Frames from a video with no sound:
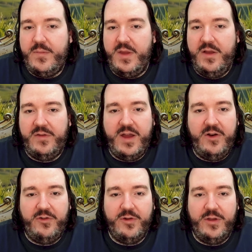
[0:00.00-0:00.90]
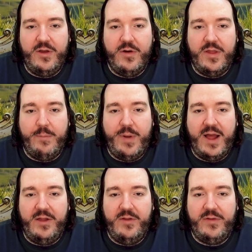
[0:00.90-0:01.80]
essentially on a
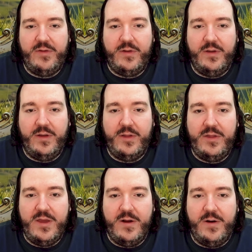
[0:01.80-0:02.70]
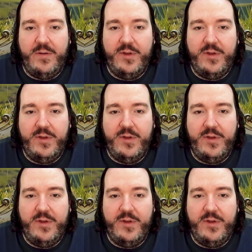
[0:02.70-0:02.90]
balanced tier